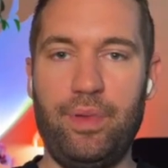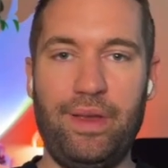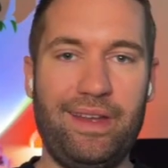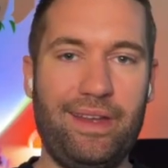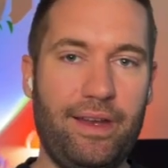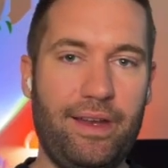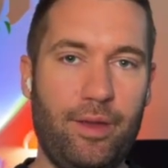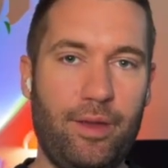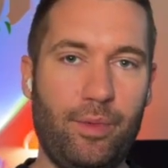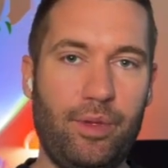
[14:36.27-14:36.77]
Pick
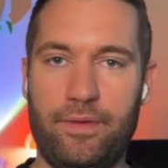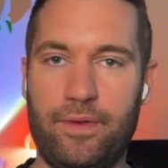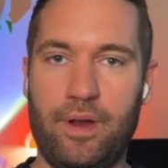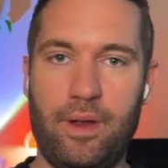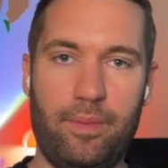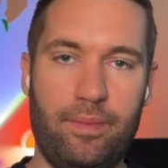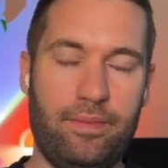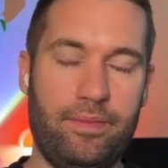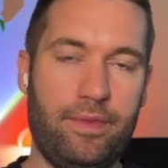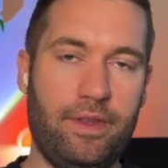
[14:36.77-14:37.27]
an image
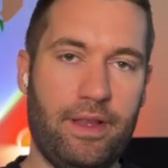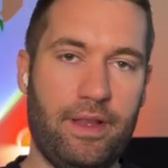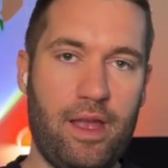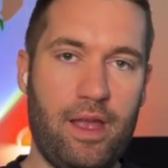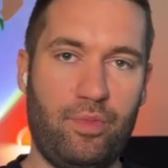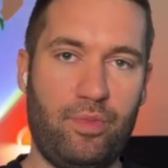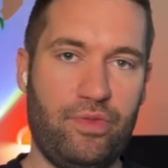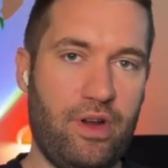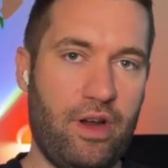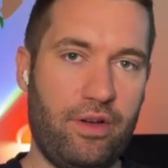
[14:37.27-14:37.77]
from the
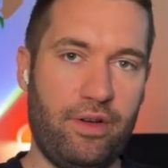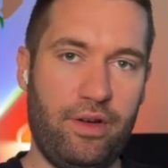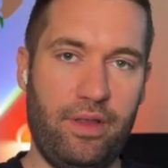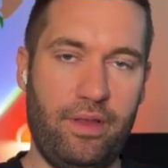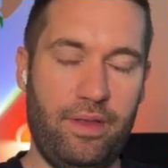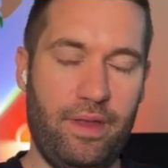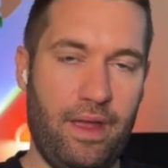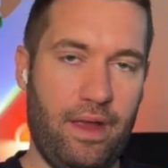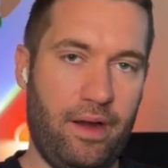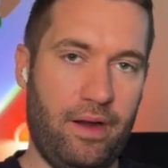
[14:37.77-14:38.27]
library
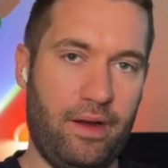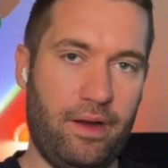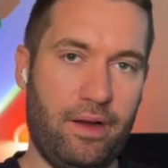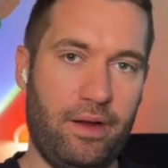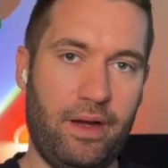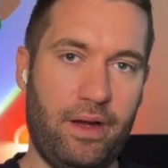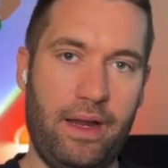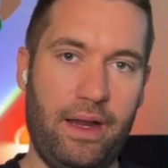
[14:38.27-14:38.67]
there,